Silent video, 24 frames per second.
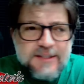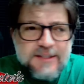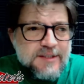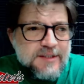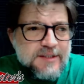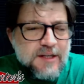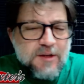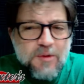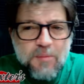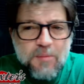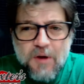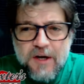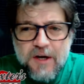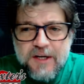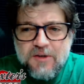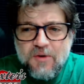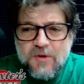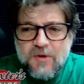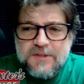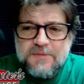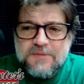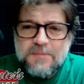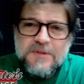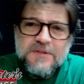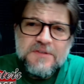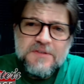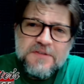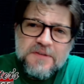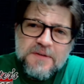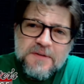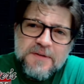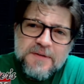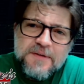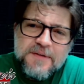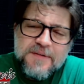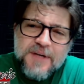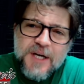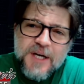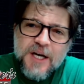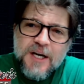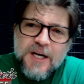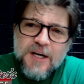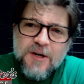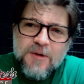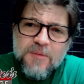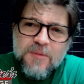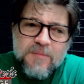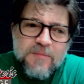celebrate Christmas.
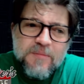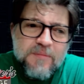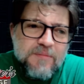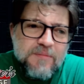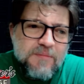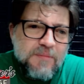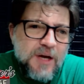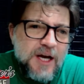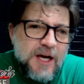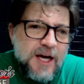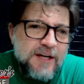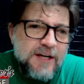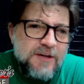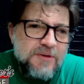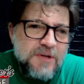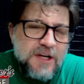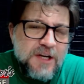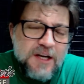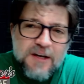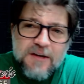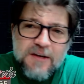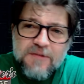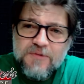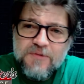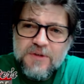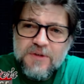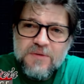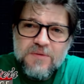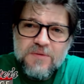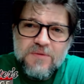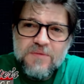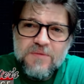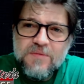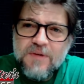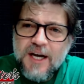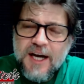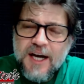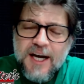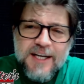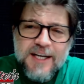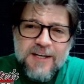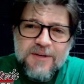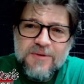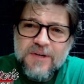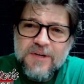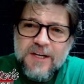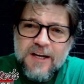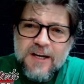I don't care if you I
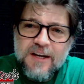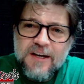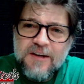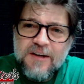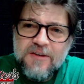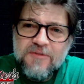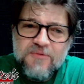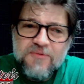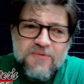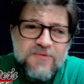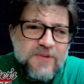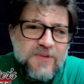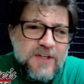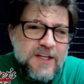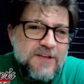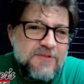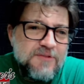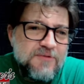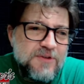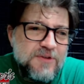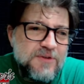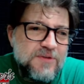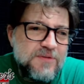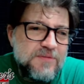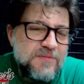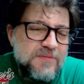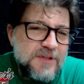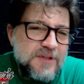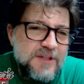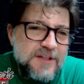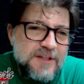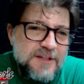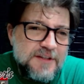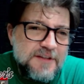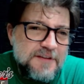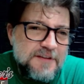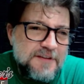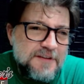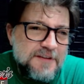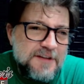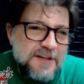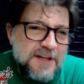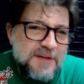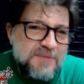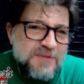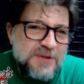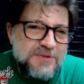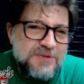don't care if
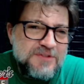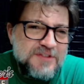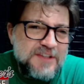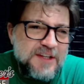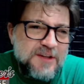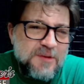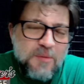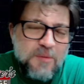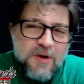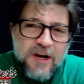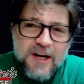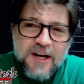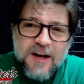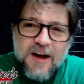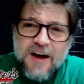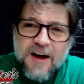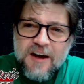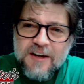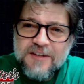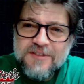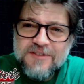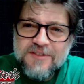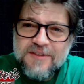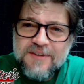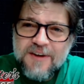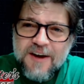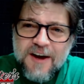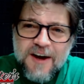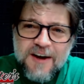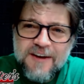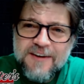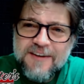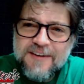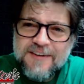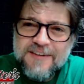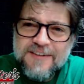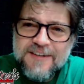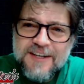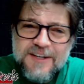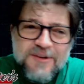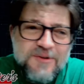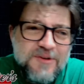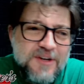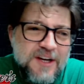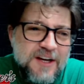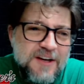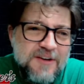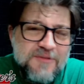you celebrate Hanukkah. I
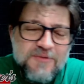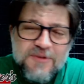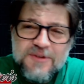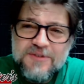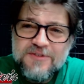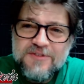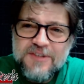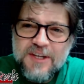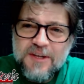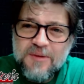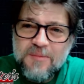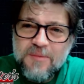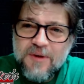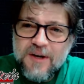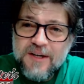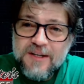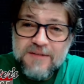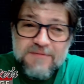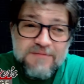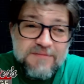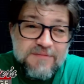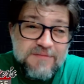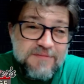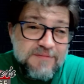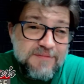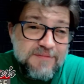don't care if you celebrate